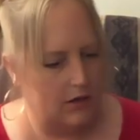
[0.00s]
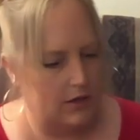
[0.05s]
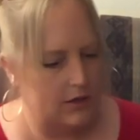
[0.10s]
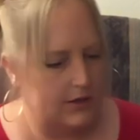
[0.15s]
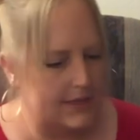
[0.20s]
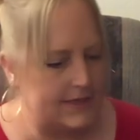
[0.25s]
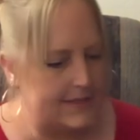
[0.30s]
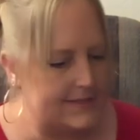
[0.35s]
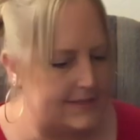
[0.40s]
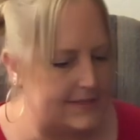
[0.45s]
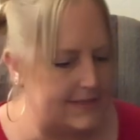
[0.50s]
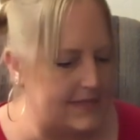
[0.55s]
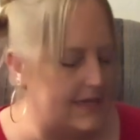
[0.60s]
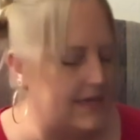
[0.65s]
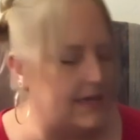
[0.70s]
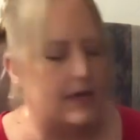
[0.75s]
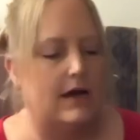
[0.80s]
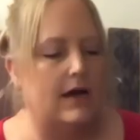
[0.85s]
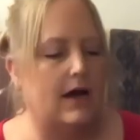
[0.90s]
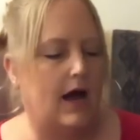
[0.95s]
Let's see.
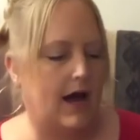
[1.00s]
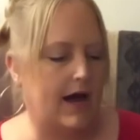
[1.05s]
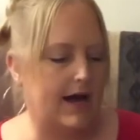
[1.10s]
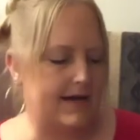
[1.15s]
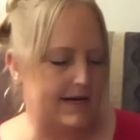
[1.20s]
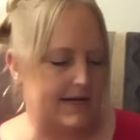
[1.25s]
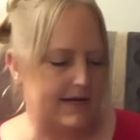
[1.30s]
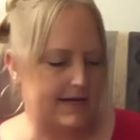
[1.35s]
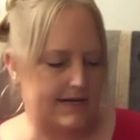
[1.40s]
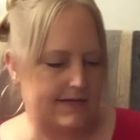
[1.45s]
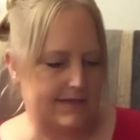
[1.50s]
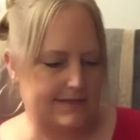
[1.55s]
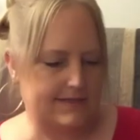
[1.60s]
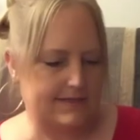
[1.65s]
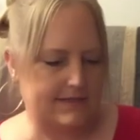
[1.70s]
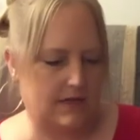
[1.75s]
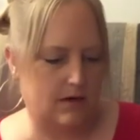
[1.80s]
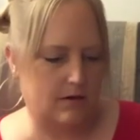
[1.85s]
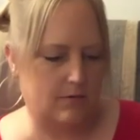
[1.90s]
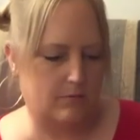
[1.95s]
I needed
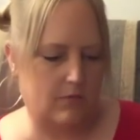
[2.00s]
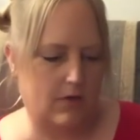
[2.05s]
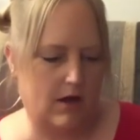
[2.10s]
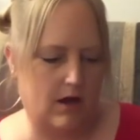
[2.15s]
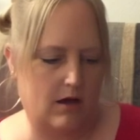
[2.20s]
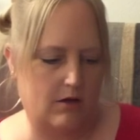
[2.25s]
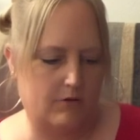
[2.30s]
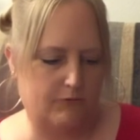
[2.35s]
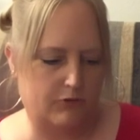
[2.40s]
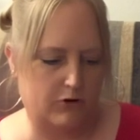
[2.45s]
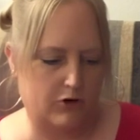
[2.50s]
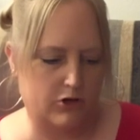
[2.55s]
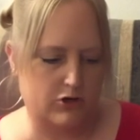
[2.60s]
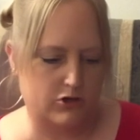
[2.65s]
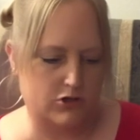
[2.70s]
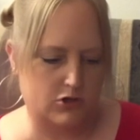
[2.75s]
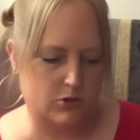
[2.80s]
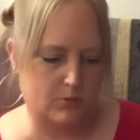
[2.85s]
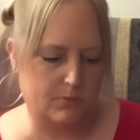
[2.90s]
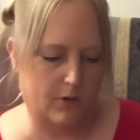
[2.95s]
some uh,
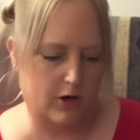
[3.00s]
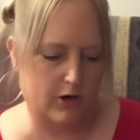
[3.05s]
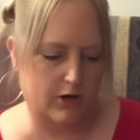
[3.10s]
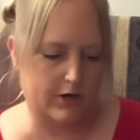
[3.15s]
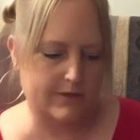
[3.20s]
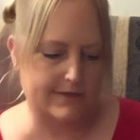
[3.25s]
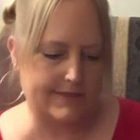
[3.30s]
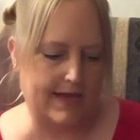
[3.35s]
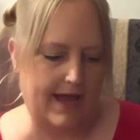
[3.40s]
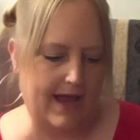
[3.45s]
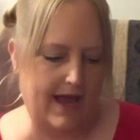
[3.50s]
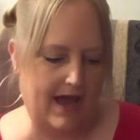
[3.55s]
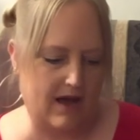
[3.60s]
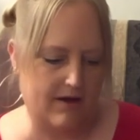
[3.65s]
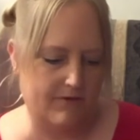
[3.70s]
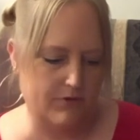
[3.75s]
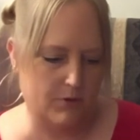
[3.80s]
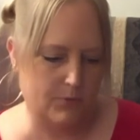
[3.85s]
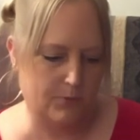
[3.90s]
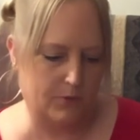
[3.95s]
furniture markers. I
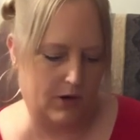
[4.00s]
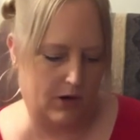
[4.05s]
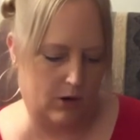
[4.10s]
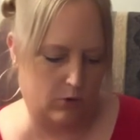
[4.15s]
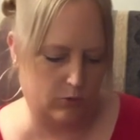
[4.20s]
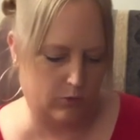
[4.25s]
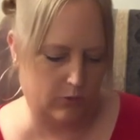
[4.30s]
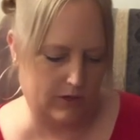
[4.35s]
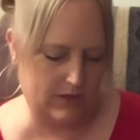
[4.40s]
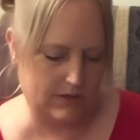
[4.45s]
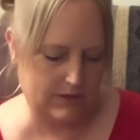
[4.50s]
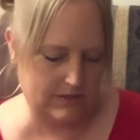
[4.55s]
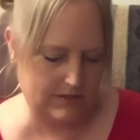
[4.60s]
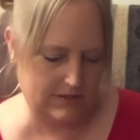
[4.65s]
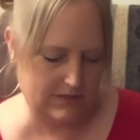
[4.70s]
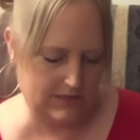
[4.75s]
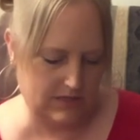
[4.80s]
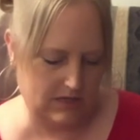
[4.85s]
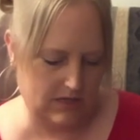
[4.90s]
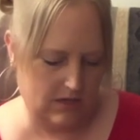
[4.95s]
have the brown
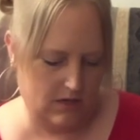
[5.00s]
ones.